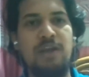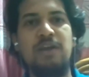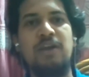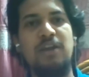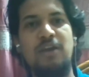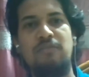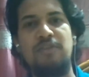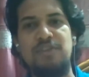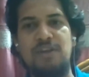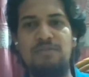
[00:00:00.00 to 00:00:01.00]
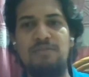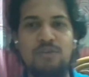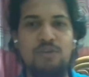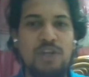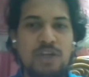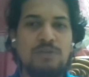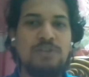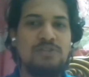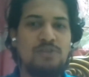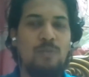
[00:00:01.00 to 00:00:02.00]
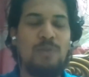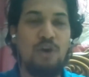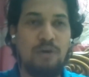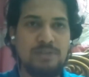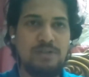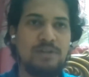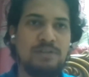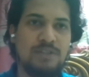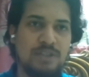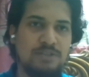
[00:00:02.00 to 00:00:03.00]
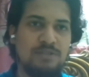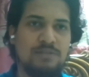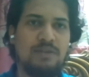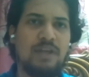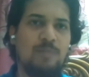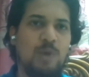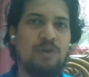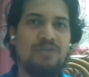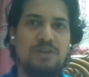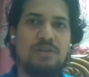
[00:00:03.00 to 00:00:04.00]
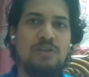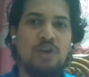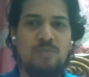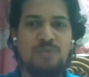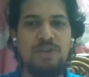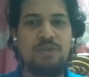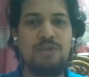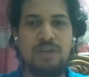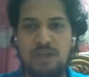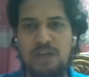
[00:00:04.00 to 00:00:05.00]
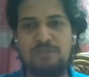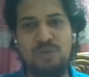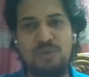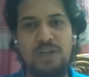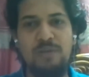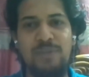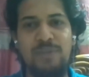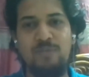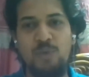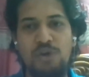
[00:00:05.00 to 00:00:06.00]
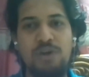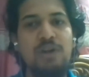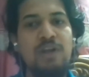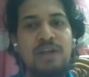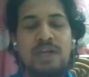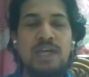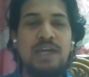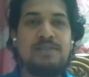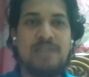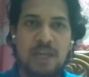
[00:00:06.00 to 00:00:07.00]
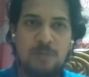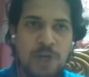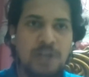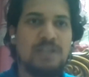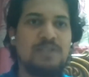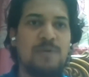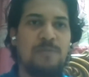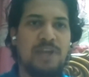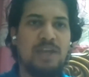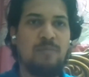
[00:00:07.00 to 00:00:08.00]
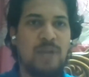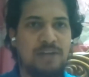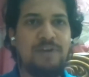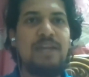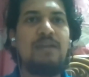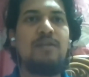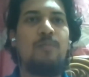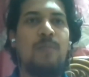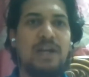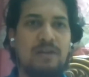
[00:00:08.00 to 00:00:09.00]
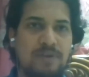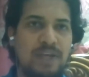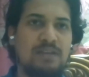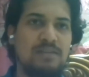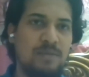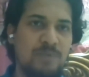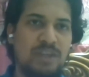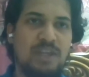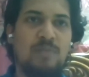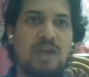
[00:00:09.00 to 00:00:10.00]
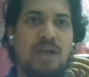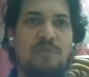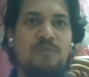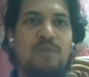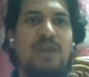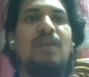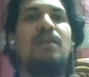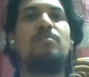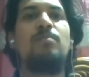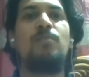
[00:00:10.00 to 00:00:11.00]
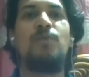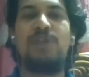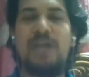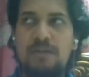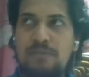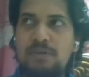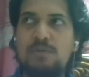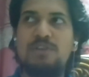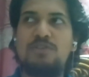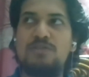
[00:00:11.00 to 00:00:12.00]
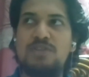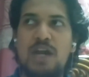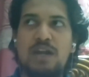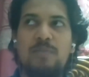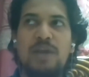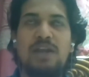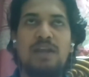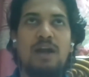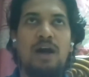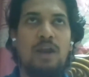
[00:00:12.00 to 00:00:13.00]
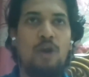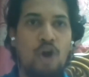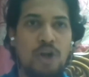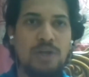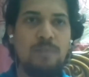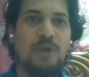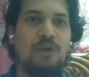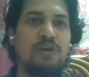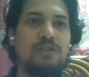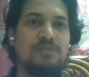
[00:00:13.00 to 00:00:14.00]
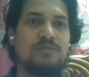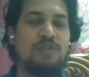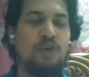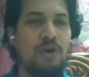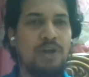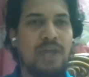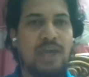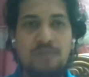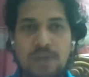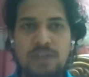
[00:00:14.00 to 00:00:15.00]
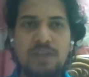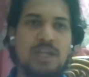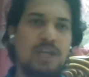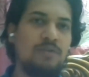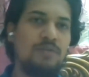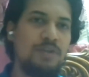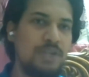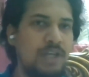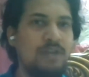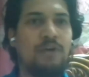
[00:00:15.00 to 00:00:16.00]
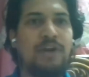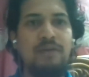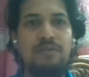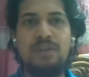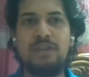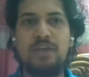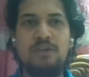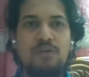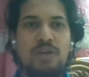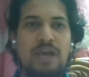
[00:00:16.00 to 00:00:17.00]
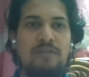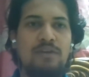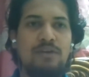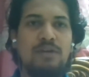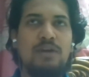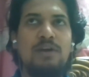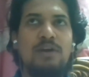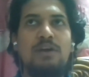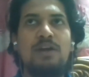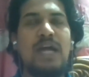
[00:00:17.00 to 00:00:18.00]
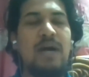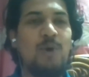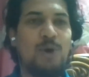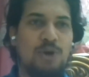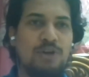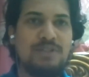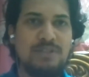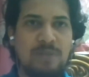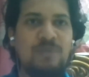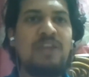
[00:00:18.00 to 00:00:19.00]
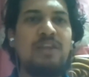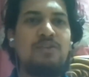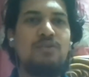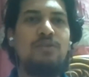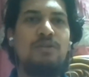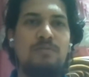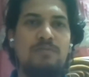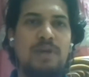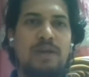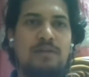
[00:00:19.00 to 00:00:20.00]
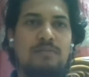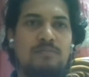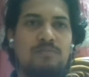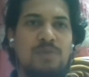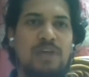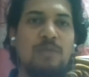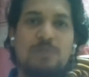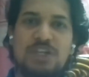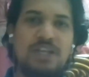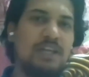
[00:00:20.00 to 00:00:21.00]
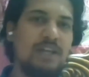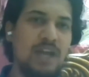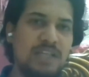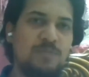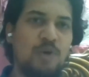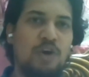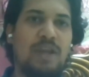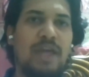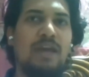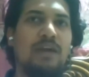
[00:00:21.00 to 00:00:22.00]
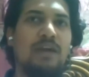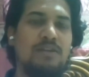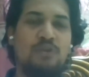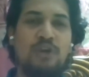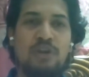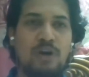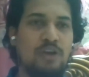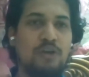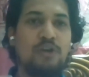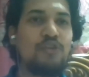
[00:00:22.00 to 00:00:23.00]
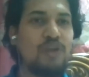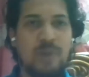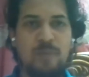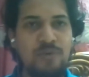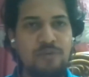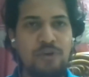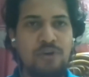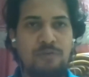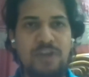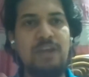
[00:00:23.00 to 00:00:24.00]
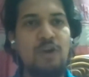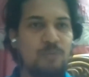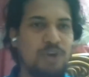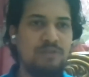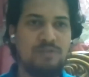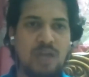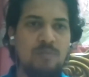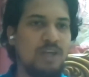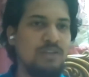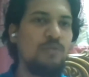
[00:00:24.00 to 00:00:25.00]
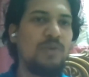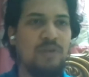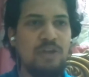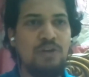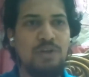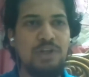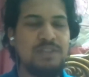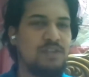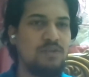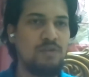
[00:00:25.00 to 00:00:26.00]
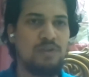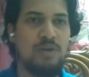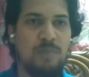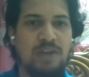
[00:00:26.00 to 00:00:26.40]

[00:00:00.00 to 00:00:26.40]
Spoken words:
in and of itself. So you need to just go beyond certain structures, like beyond certain norms, and you have to read a bit more. Second part is preparing a matter file. Matter file is something that becomes very relevant once you start debating a lot, because not everything that you will read, not everything that you will ever come across is something that you will like immediately grasp, or like is going or you're going to remember for a very long period of time, assuming 1 or 2 years that you're going to debate.